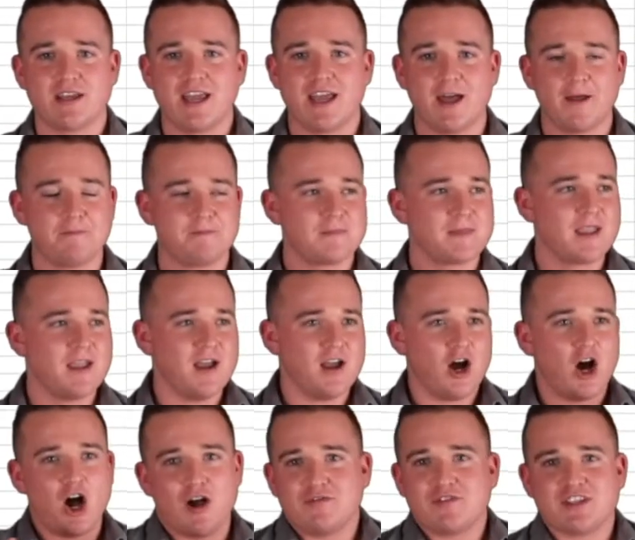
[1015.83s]
and
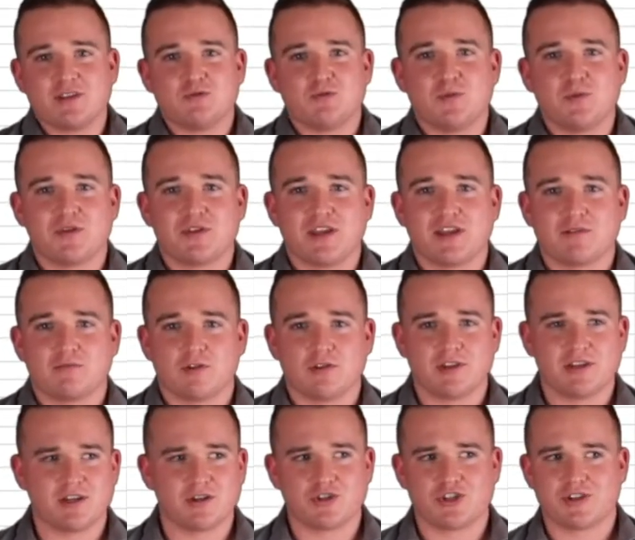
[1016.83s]
oftentimes people think, well,
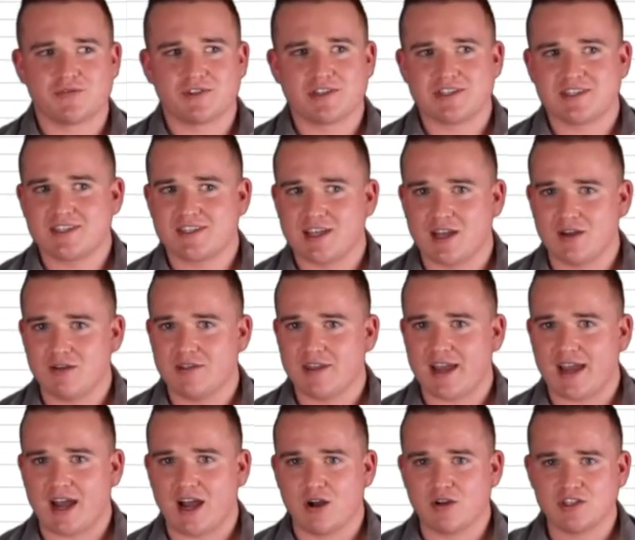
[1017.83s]
then don't you have to sell the
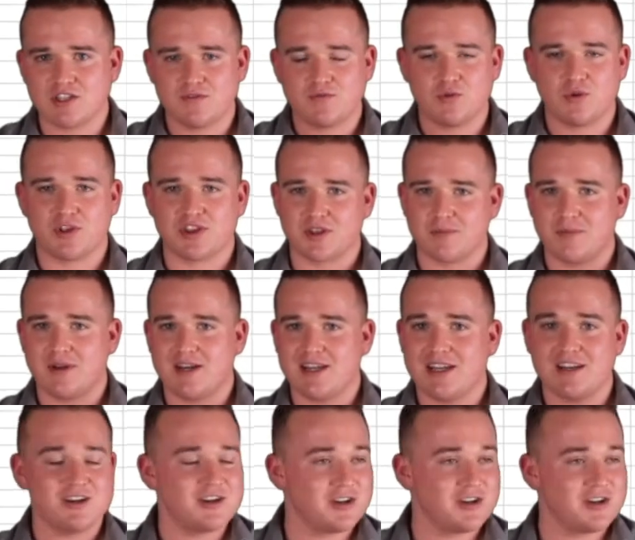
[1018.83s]
house if you want the money?